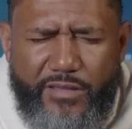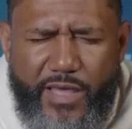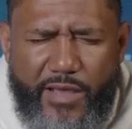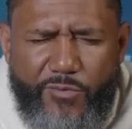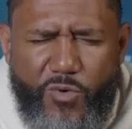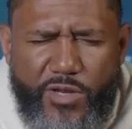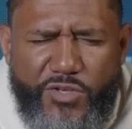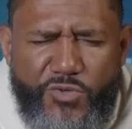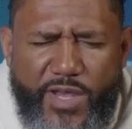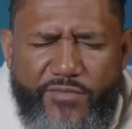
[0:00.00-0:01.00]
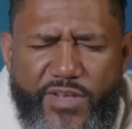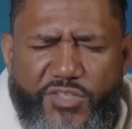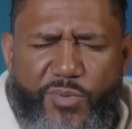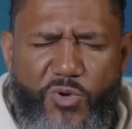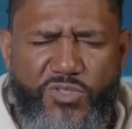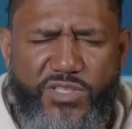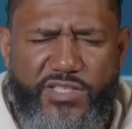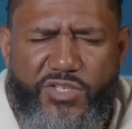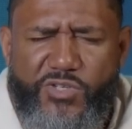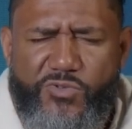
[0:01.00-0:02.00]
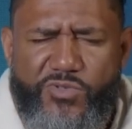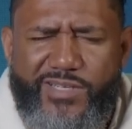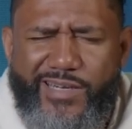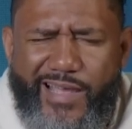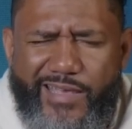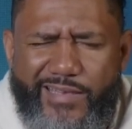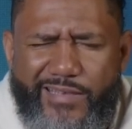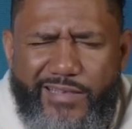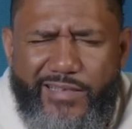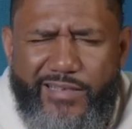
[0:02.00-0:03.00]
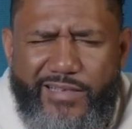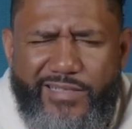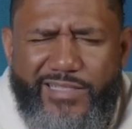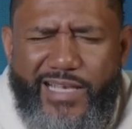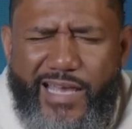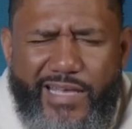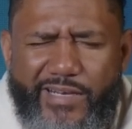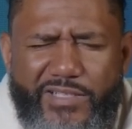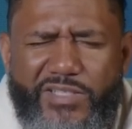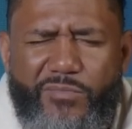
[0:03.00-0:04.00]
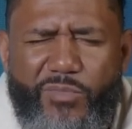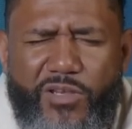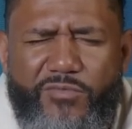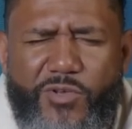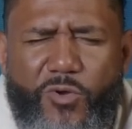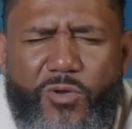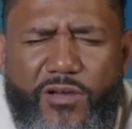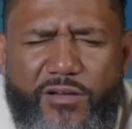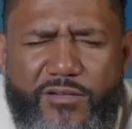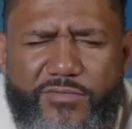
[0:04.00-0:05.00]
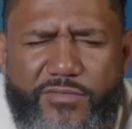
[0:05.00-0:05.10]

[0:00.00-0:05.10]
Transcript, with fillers: that what you have exposed us to tonight is a sign and a symbol of your love.